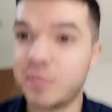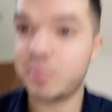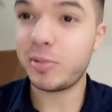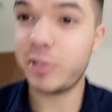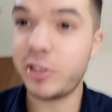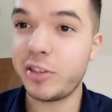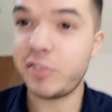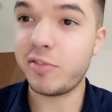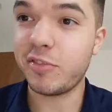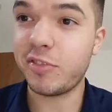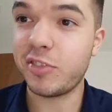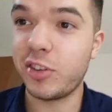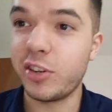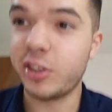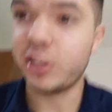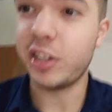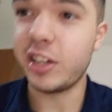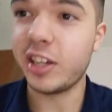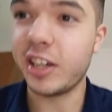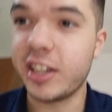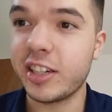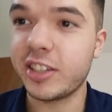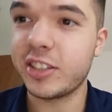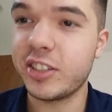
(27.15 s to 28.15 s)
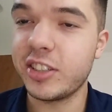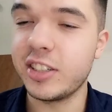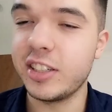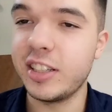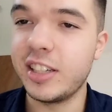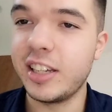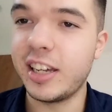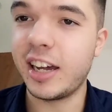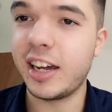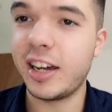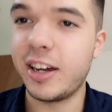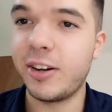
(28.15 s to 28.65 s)
pretty funny
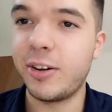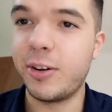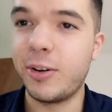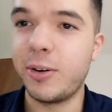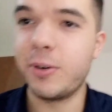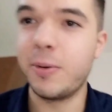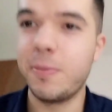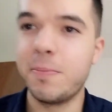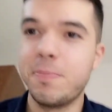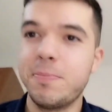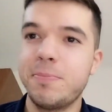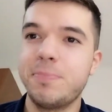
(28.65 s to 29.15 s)
actually how